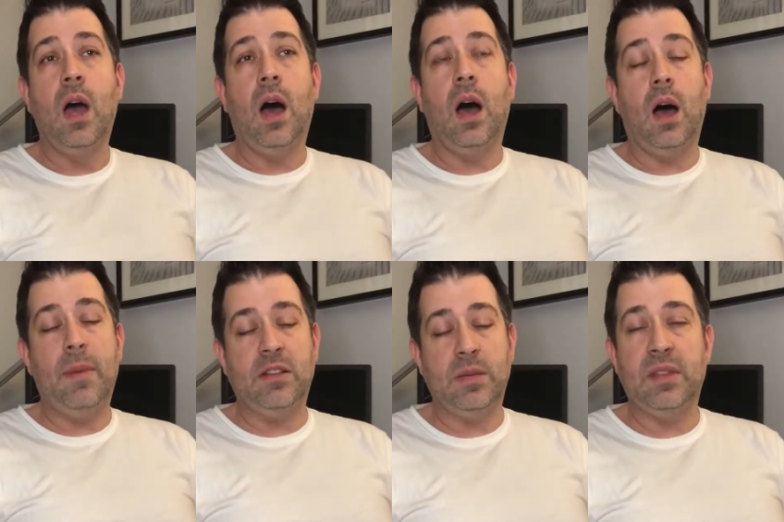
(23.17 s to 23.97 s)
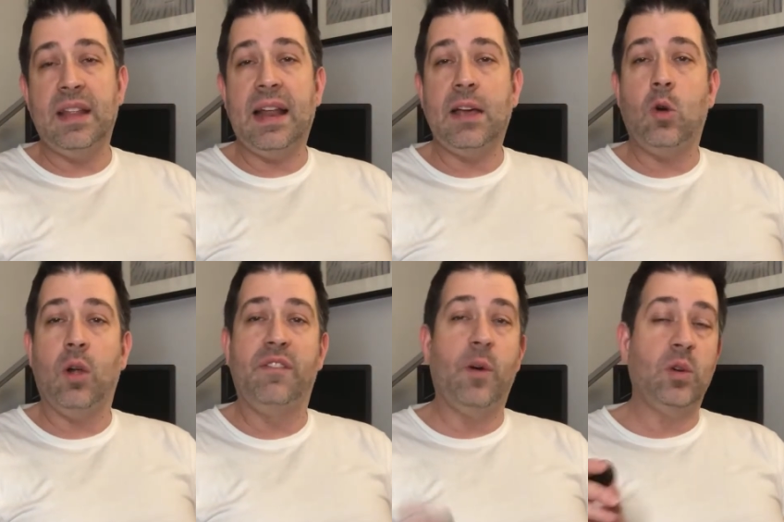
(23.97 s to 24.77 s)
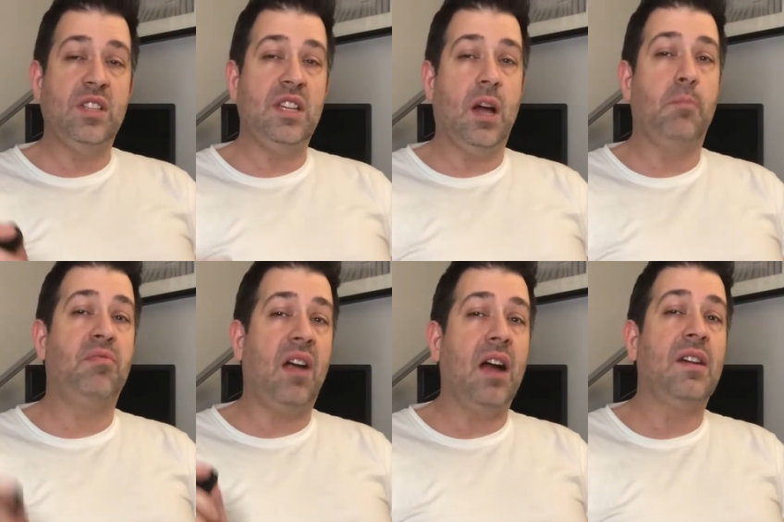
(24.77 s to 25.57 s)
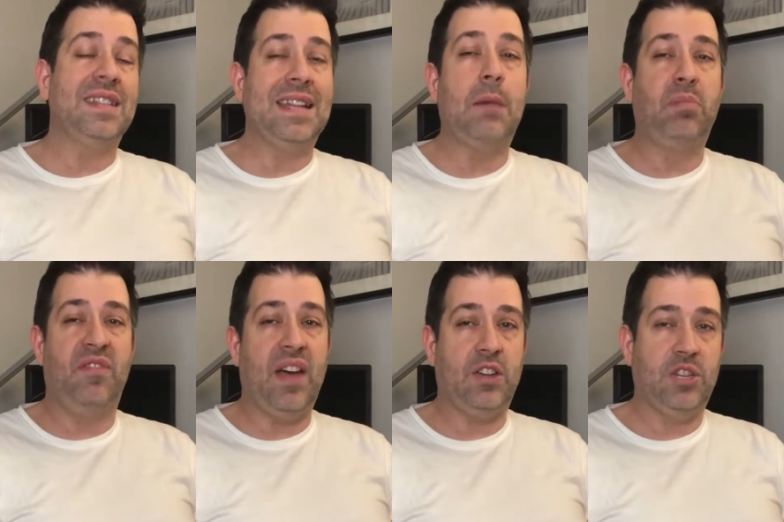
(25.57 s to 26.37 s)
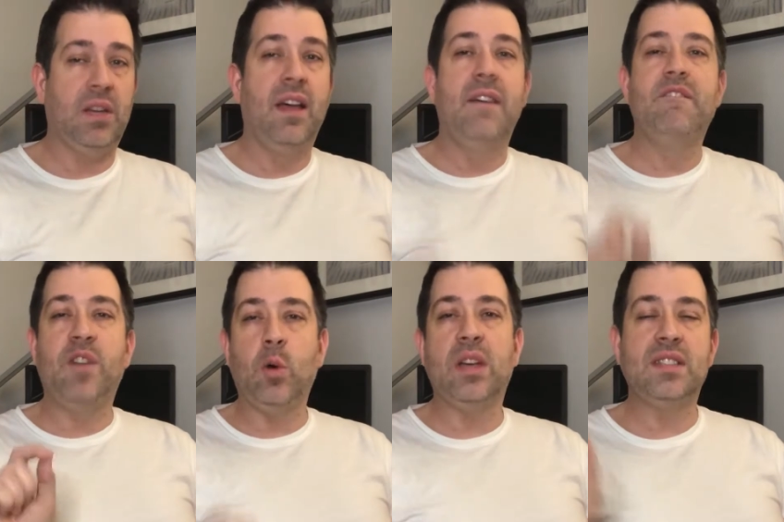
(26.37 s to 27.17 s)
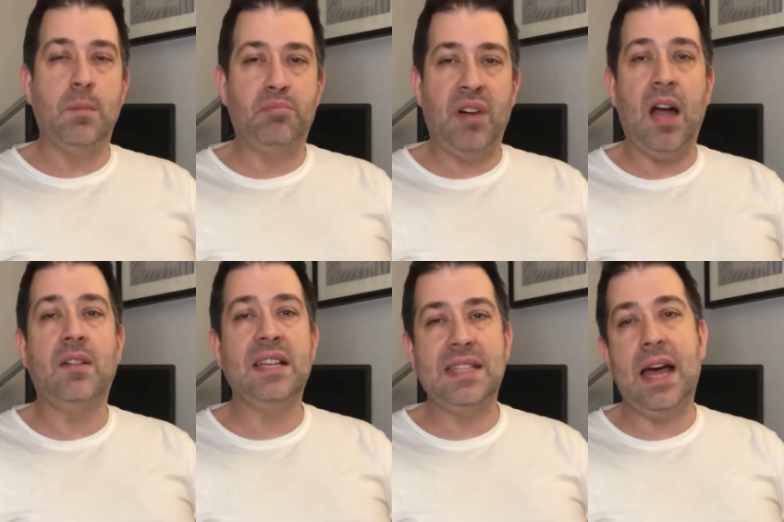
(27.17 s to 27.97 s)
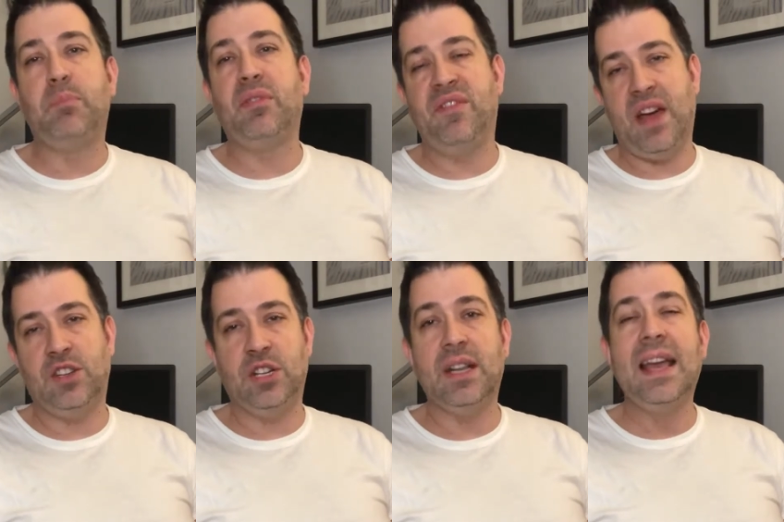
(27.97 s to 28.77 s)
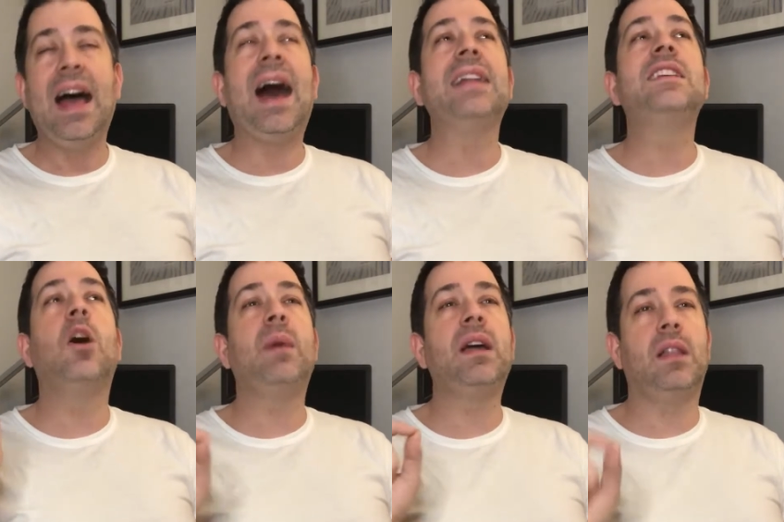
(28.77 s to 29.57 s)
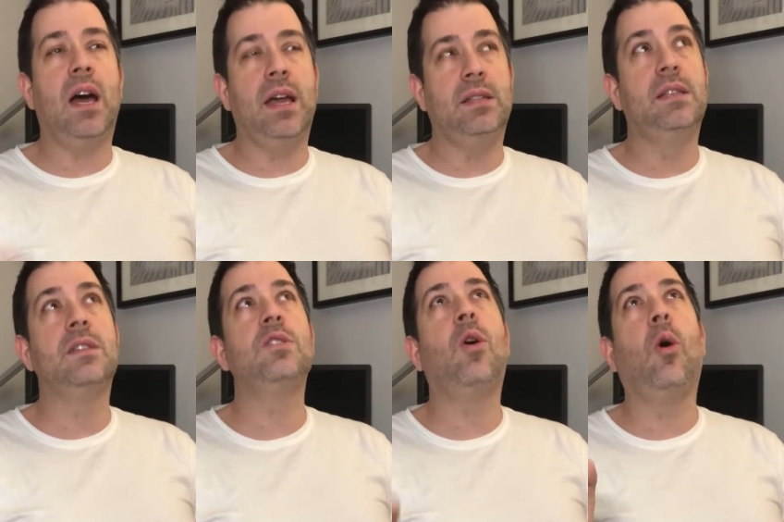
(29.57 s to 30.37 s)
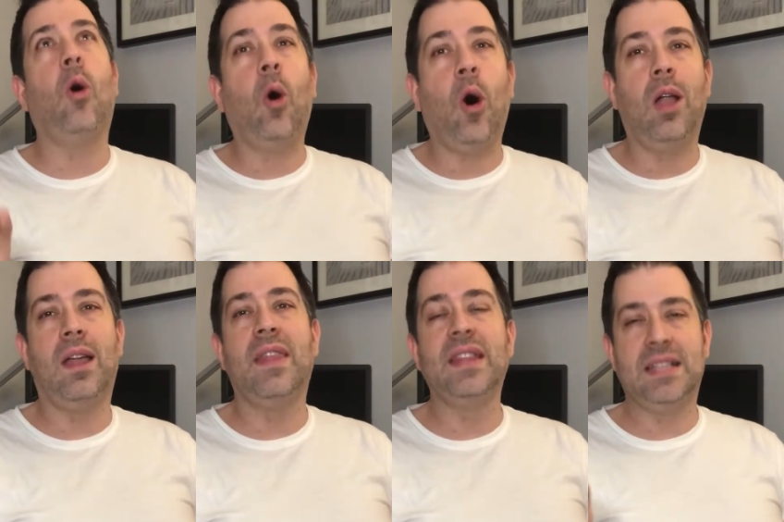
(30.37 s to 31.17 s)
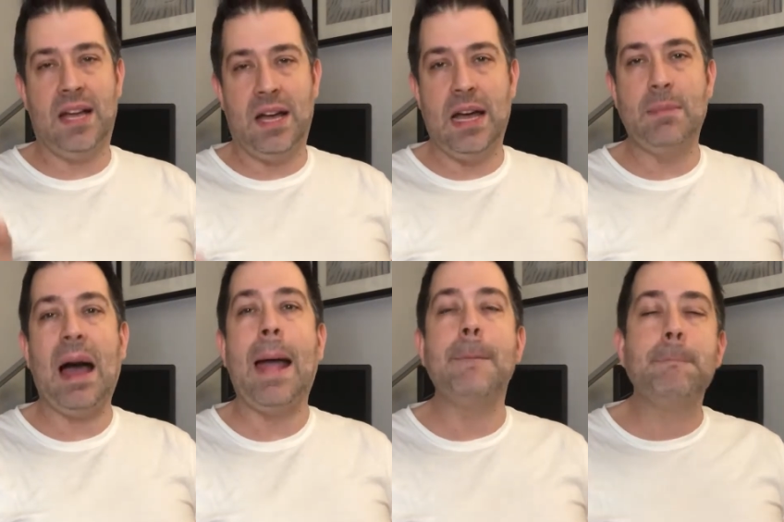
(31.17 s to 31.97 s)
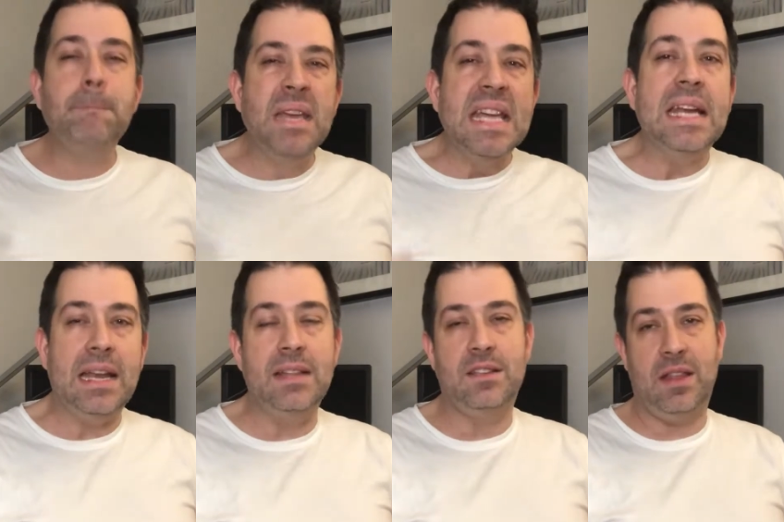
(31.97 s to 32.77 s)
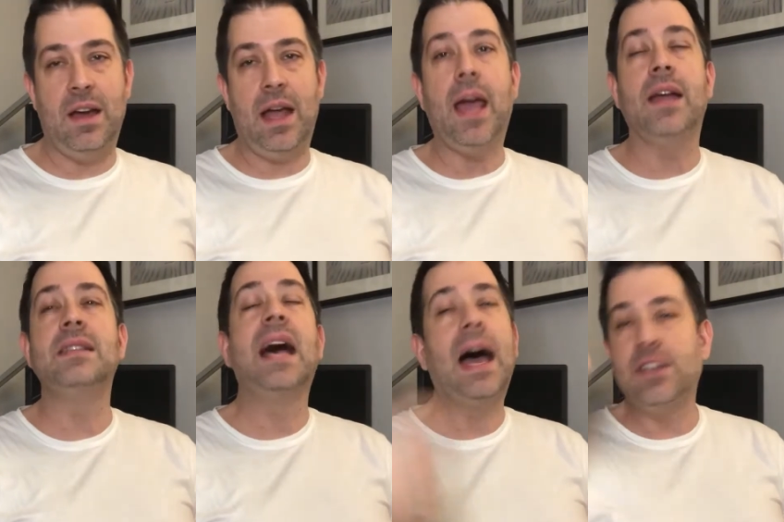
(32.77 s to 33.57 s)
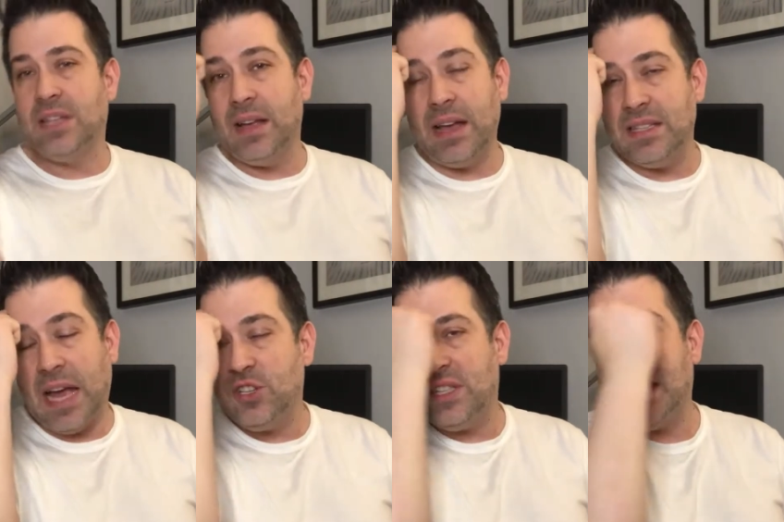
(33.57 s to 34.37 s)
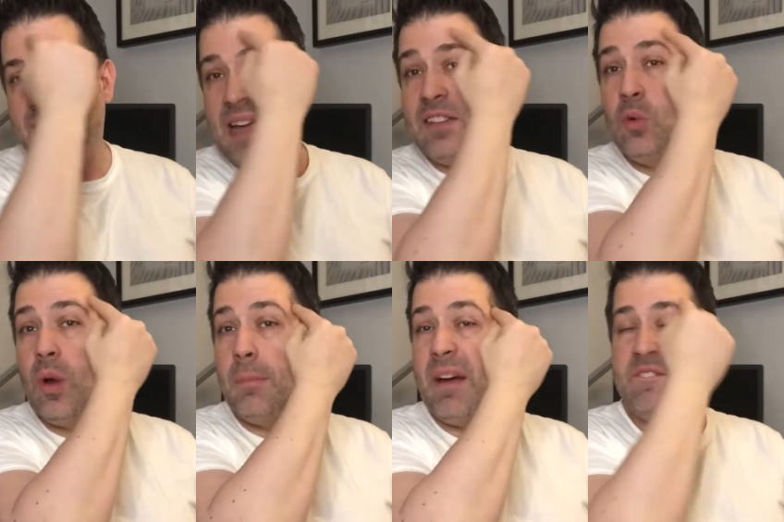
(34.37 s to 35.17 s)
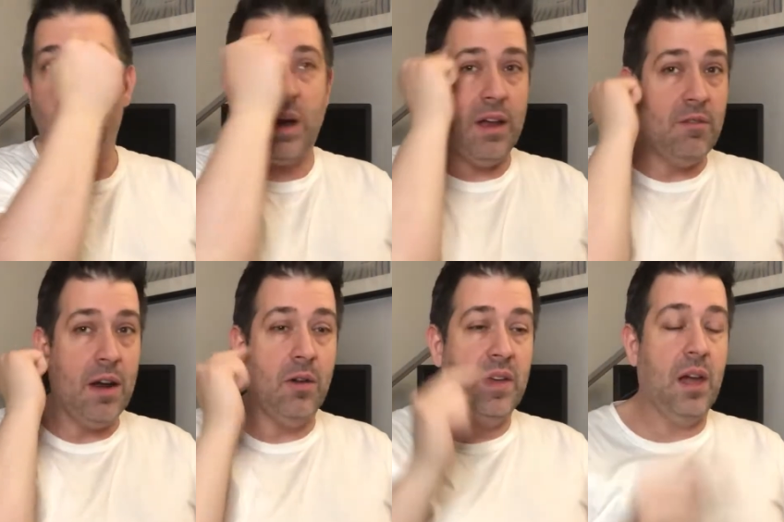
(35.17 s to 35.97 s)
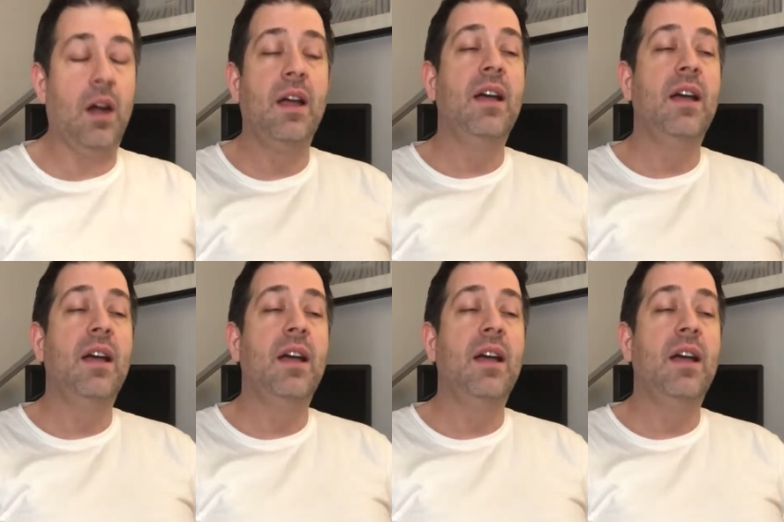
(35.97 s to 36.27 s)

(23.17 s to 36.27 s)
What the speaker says: about something that I call focusing on progress, not perfection. Focus on progress, not perfection. I tell my clients this all the time. I beat it into their heads. I should like tattoo it on my forehead right over here.